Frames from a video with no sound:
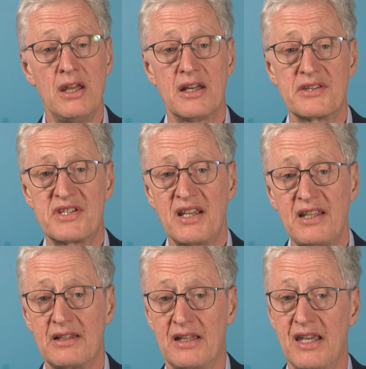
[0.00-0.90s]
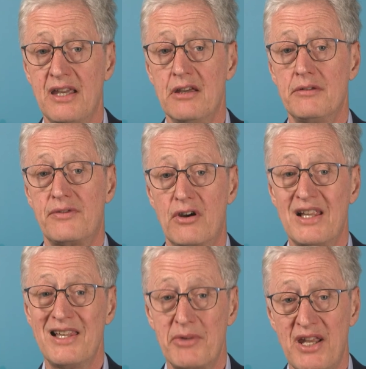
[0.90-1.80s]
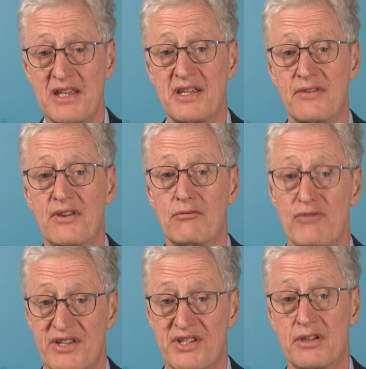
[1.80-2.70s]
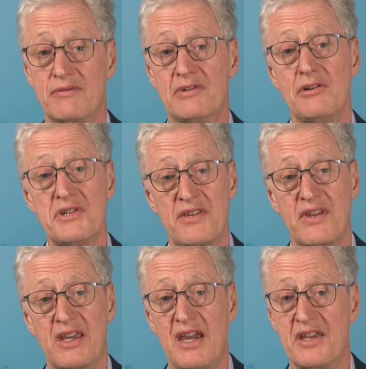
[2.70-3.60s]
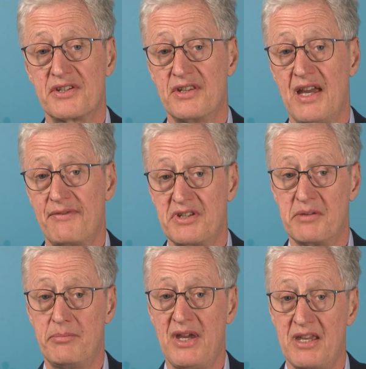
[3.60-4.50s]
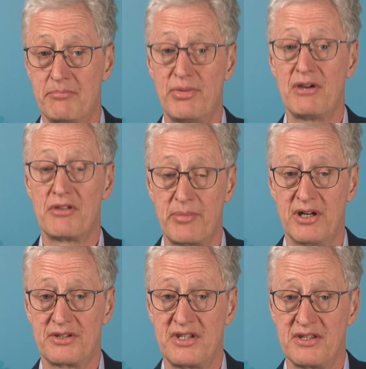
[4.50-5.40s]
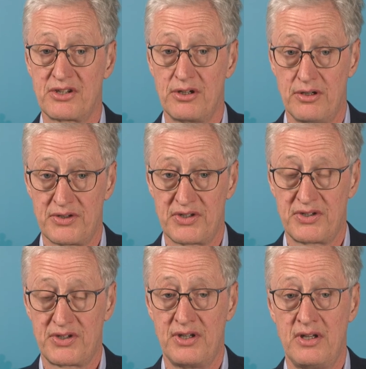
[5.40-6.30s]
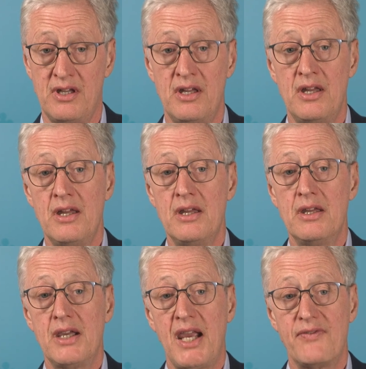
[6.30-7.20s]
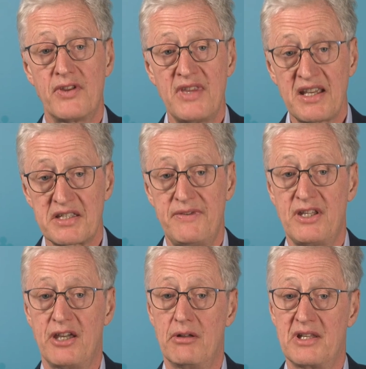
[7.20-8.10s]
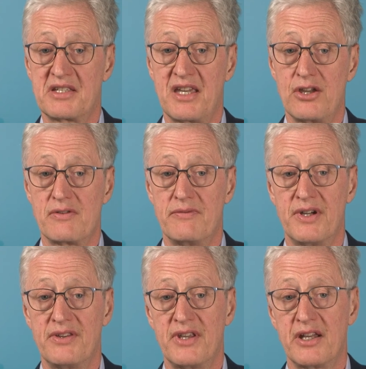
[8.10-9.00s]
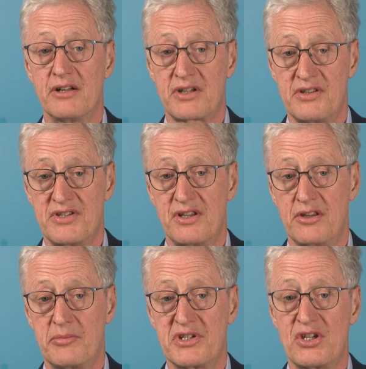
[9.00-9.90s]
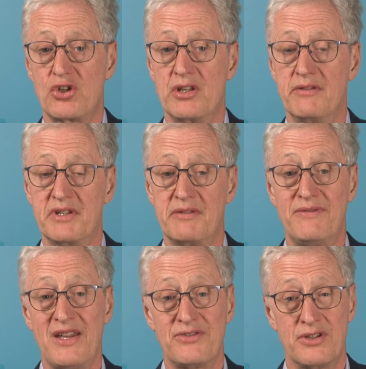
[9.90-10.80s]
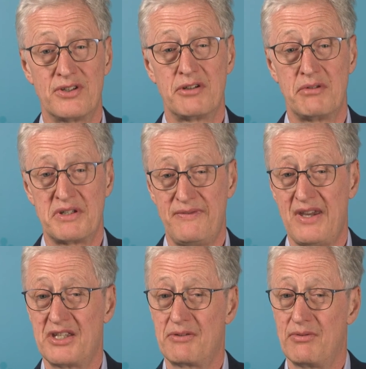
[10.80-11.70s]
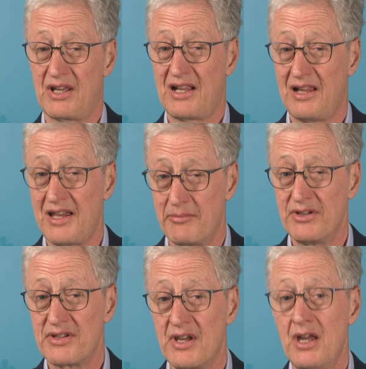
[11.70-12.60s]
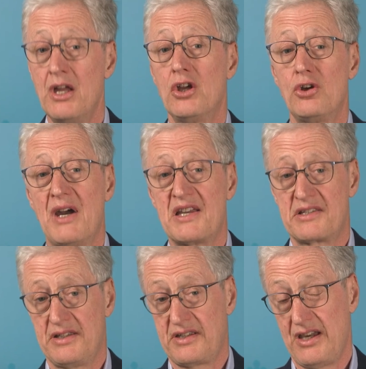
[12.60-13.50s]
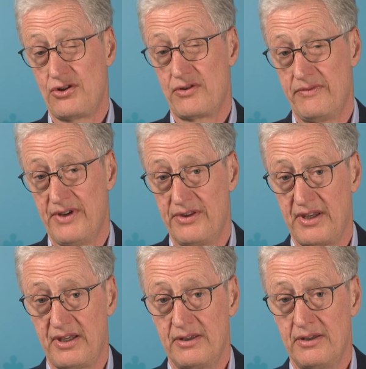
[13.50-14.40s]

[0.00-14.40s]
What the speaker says: and secondly, for eliminating the risk of losing the case and having to pay both parties' costs. In the next video on litigation funding, I'll consider the position of a defendant who is faced with a claimant who has litigation funding.